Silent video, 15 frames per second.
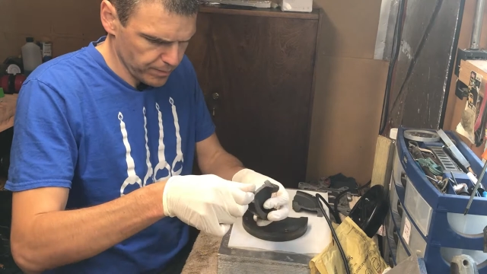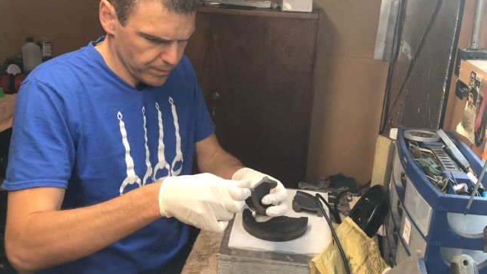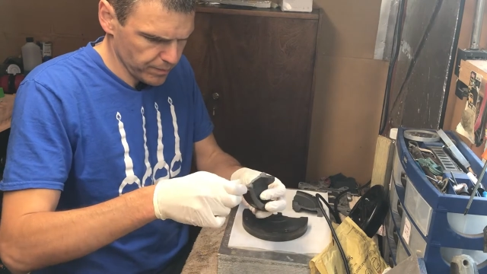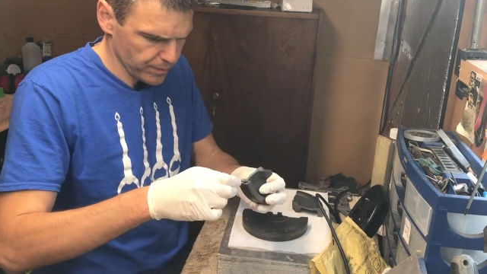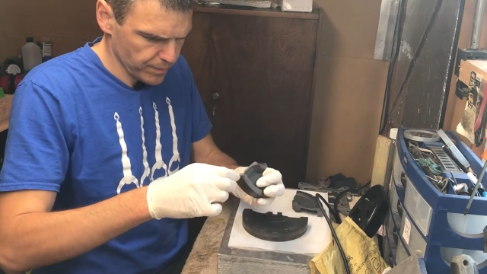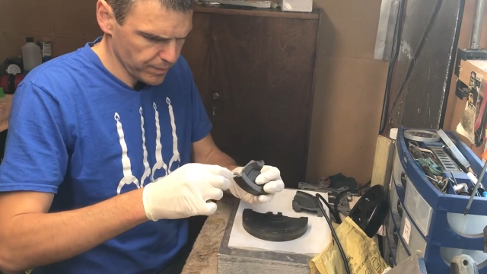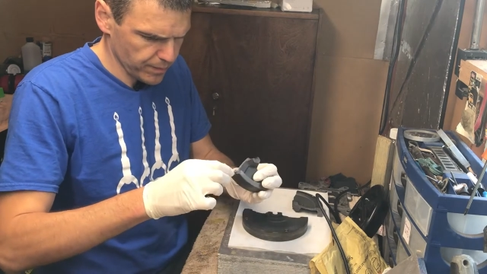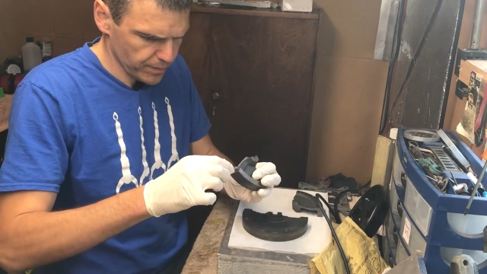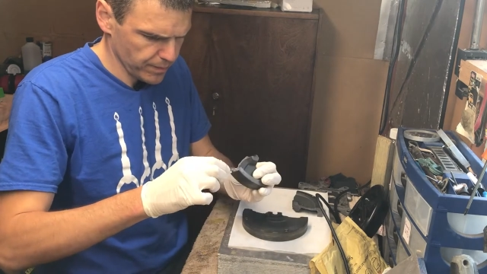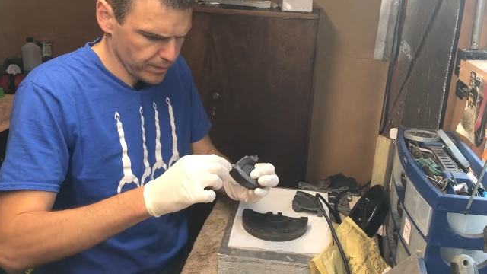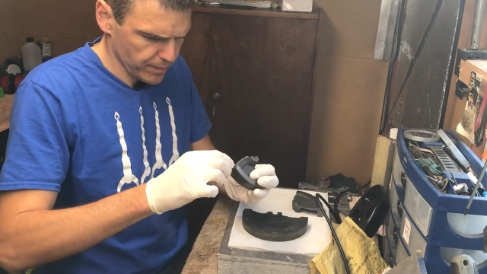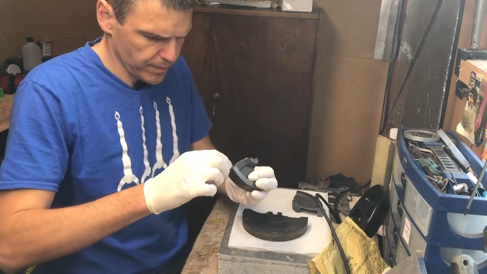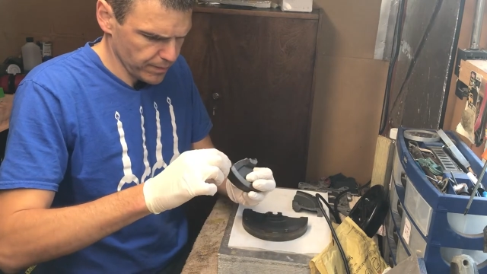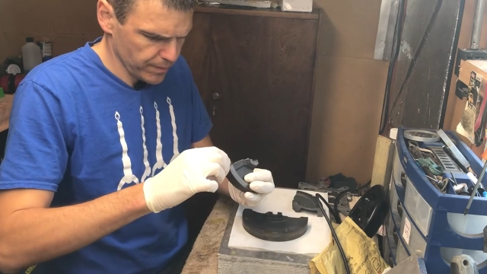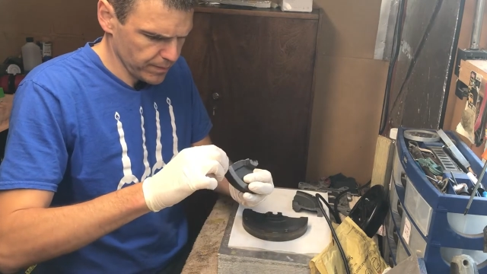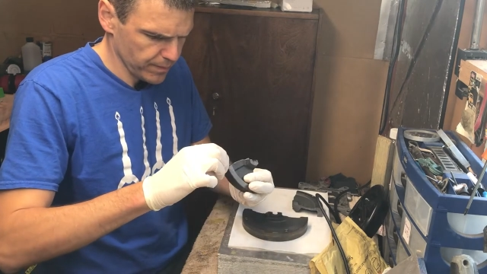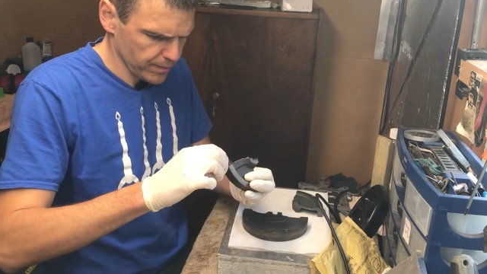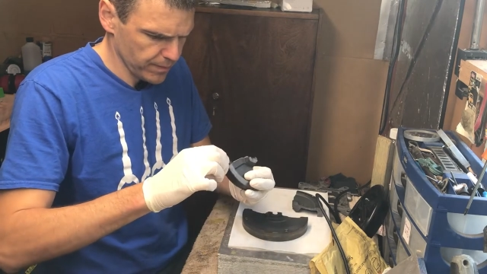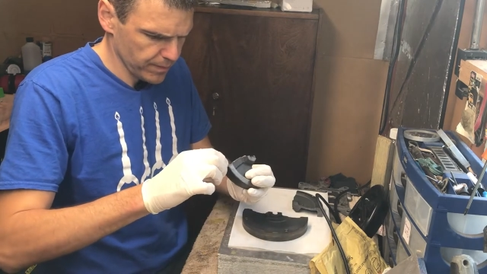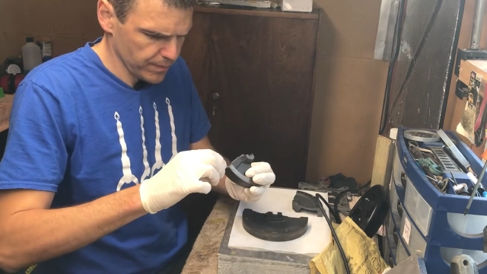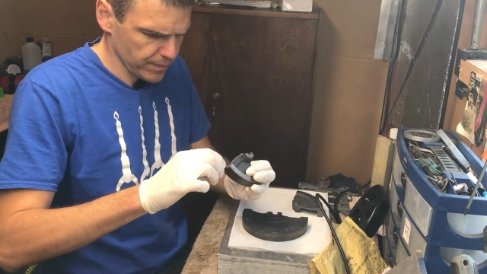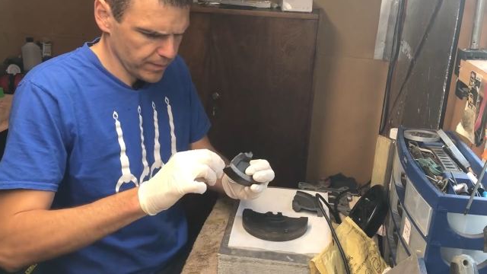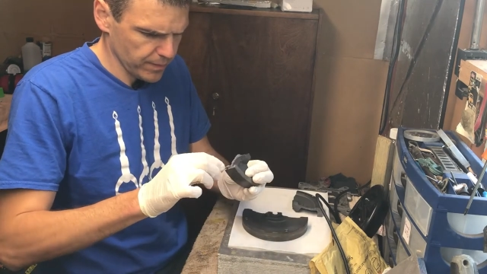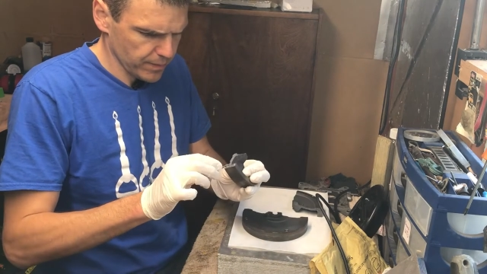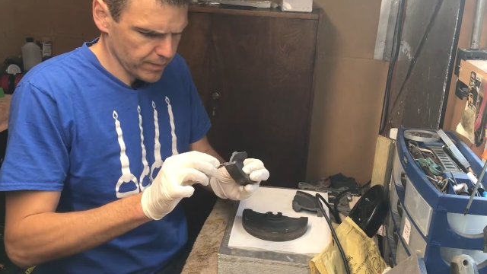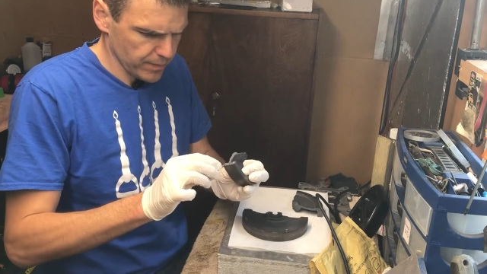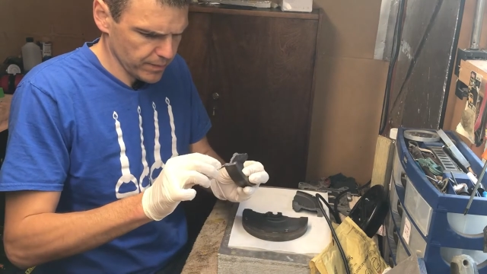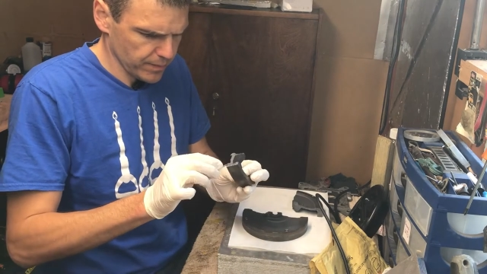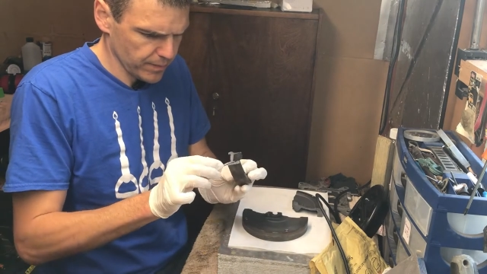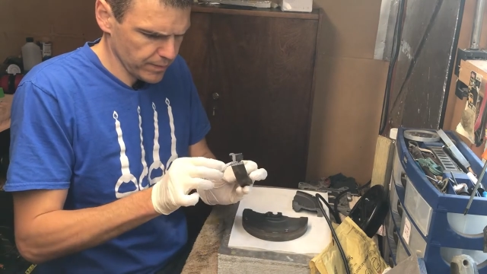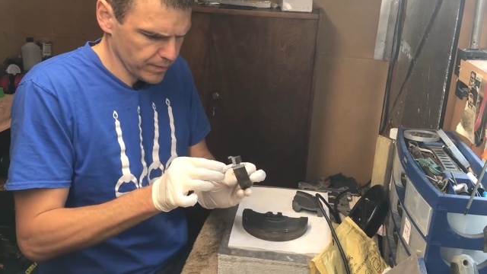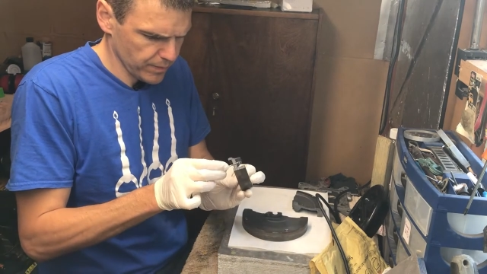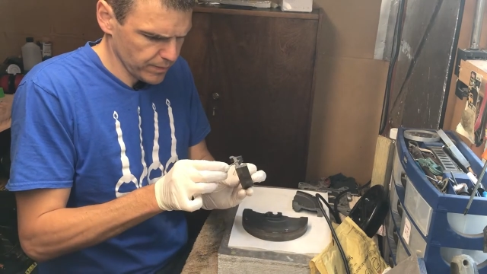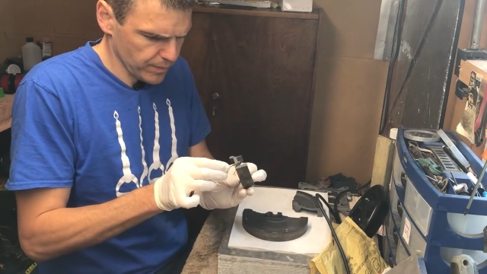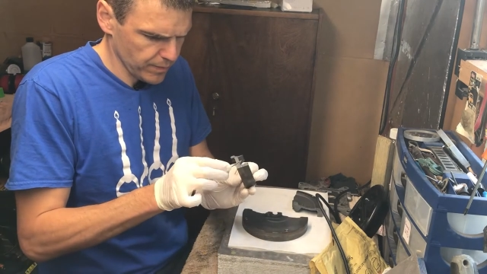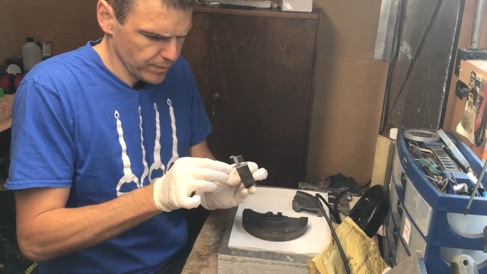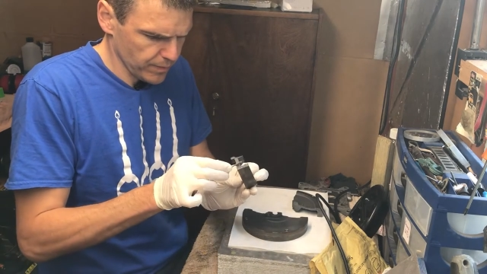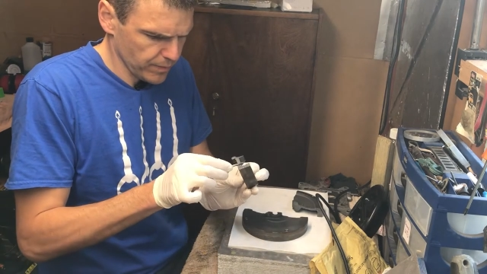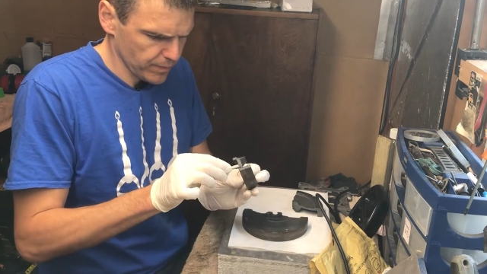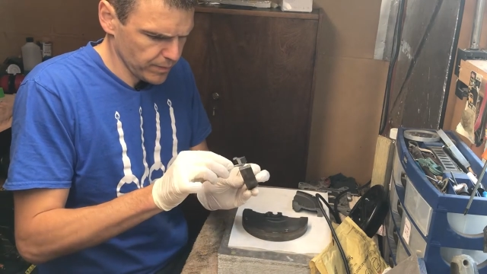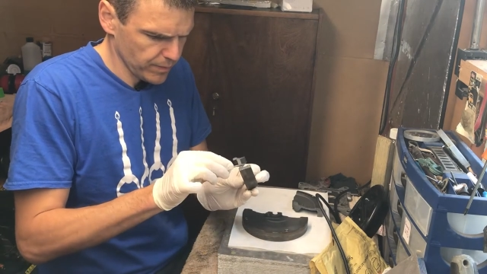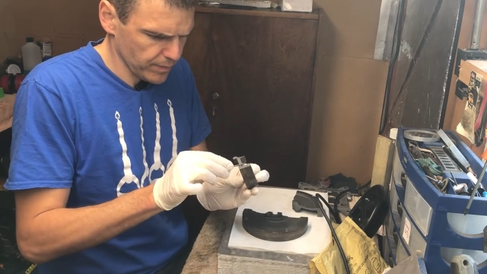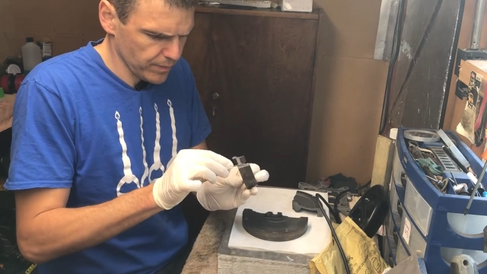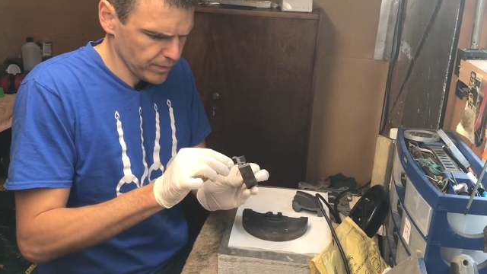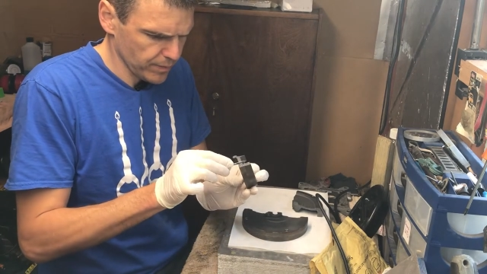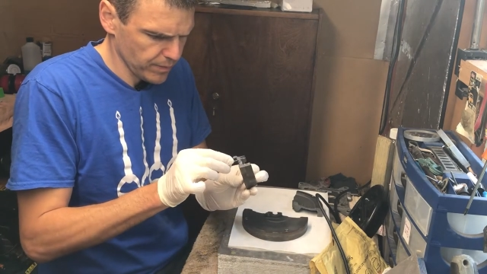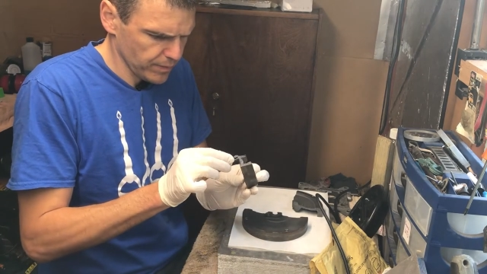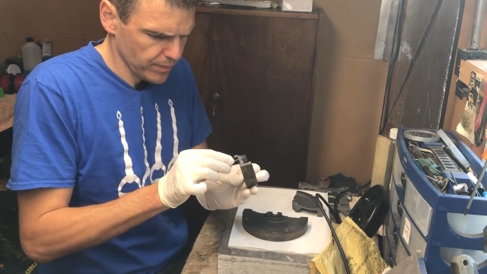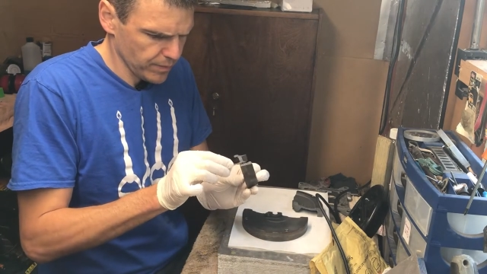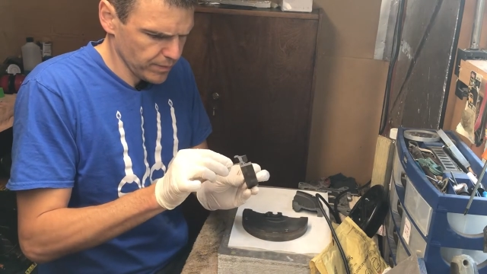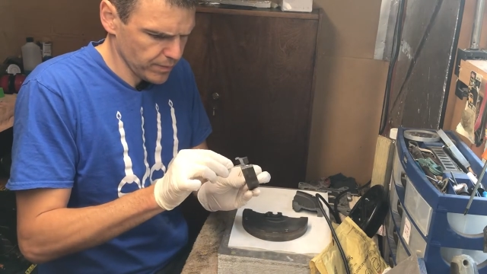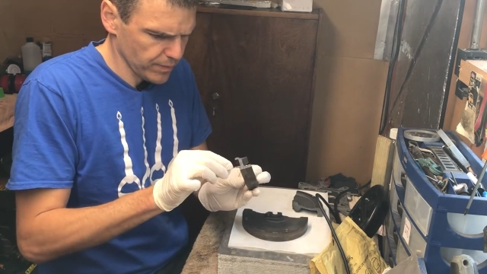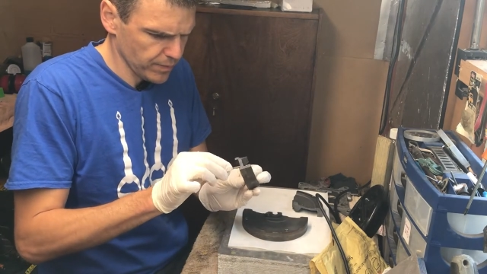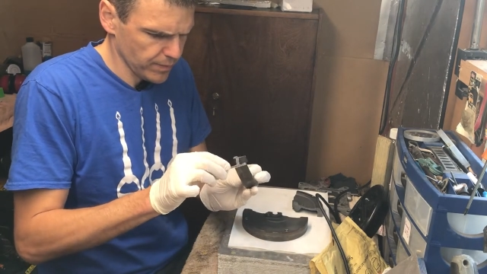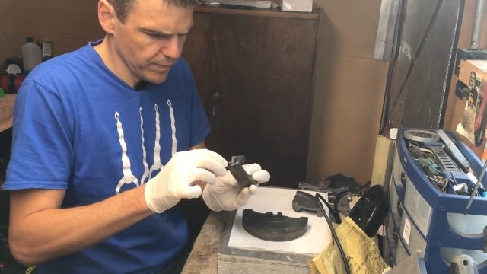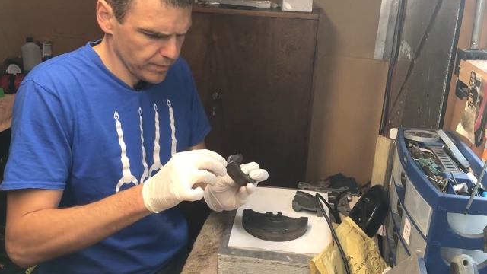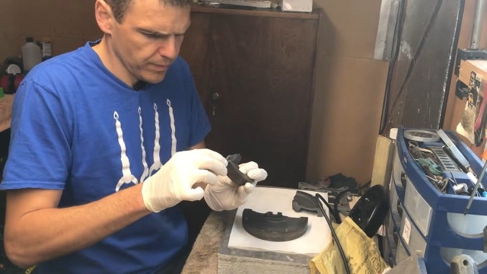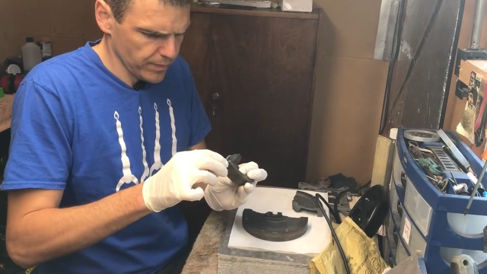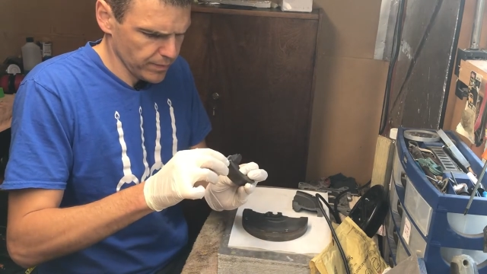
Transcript: (no one is talking)